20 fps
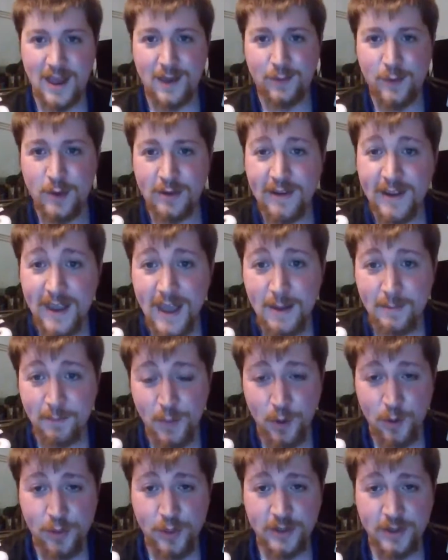if you can
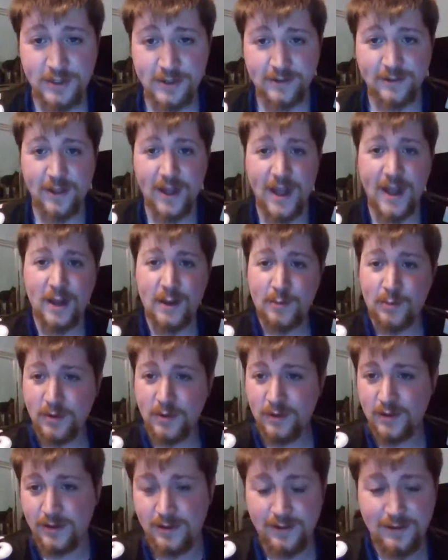get both into your lineup,
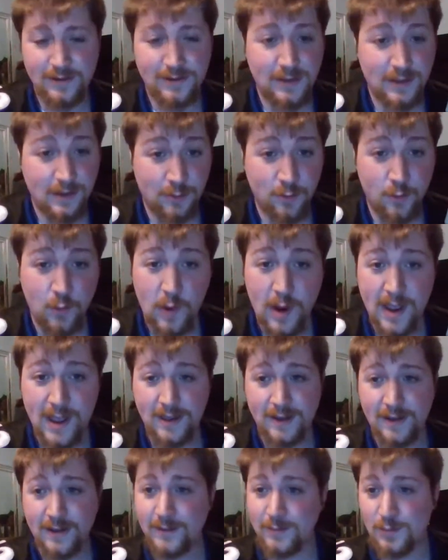
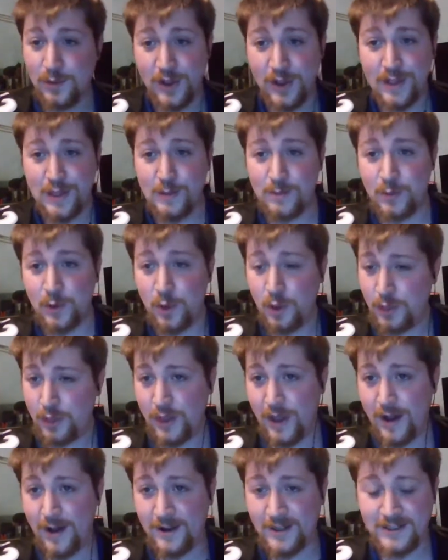great. Play them both,
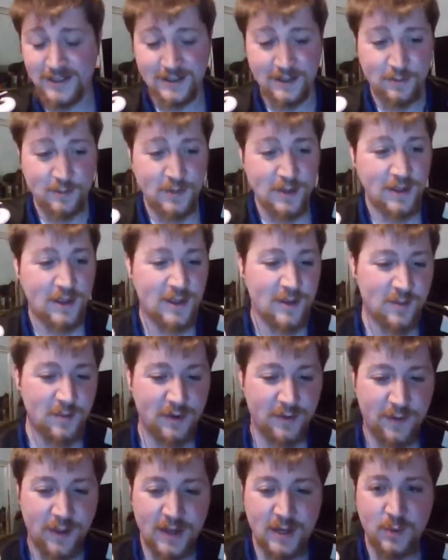awesome.
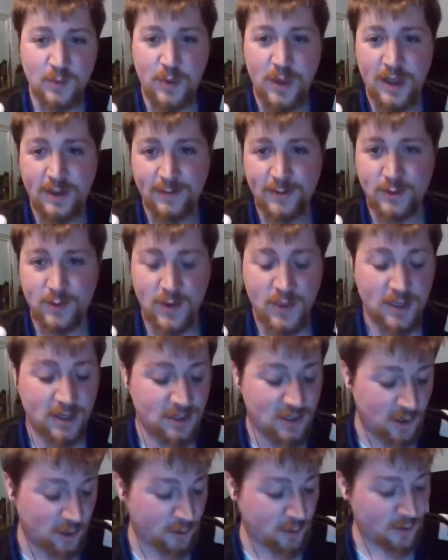But if you had to pick between the
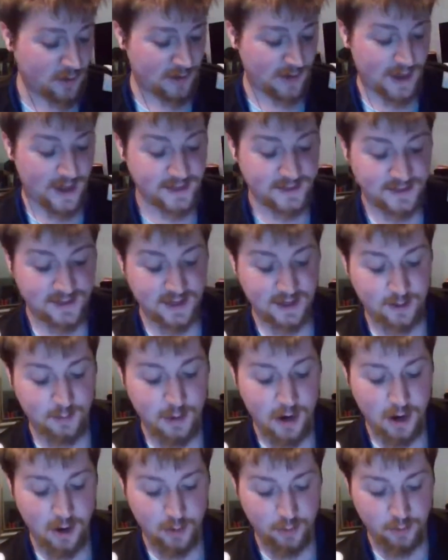two, I'd say
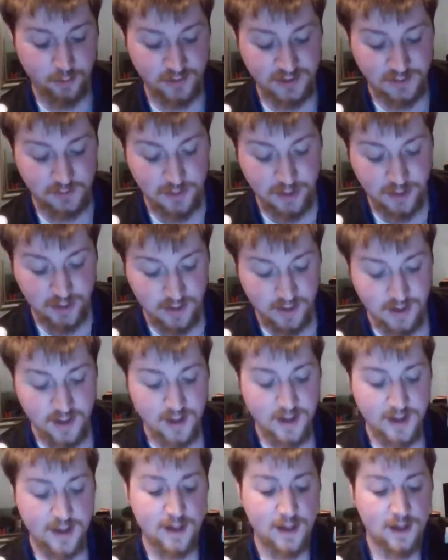Kamaru Usman.
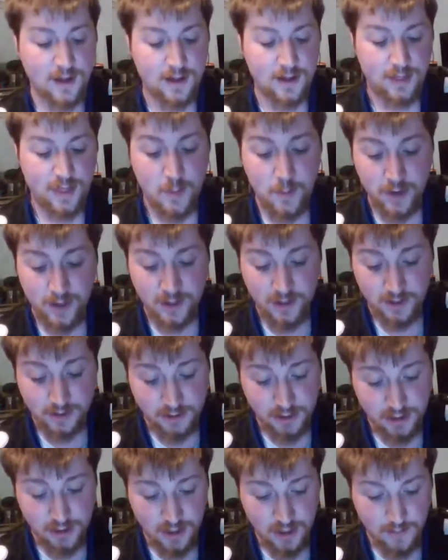Then we're
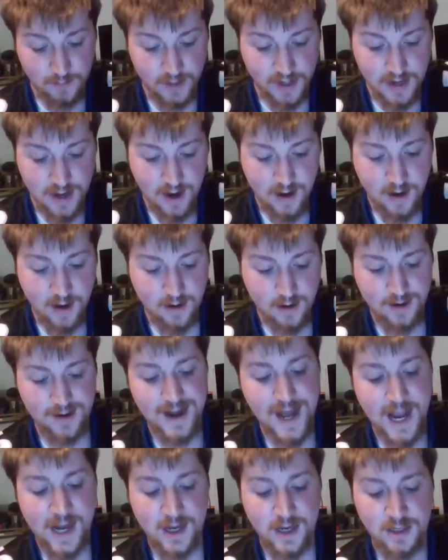jumping down here to
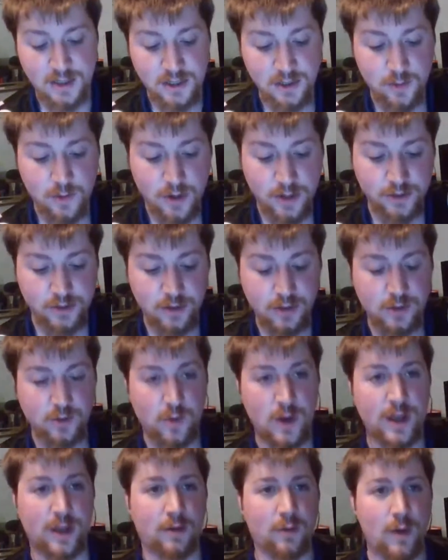9,200,
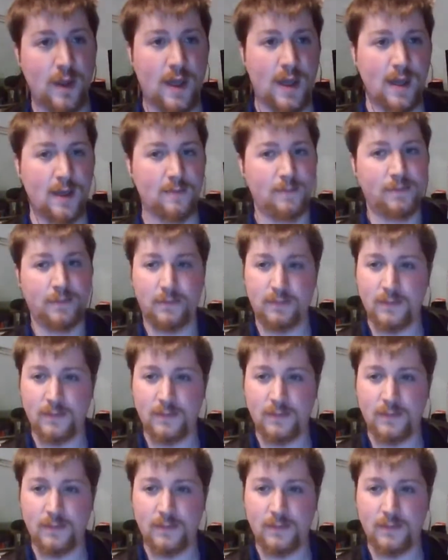Dwight Grant.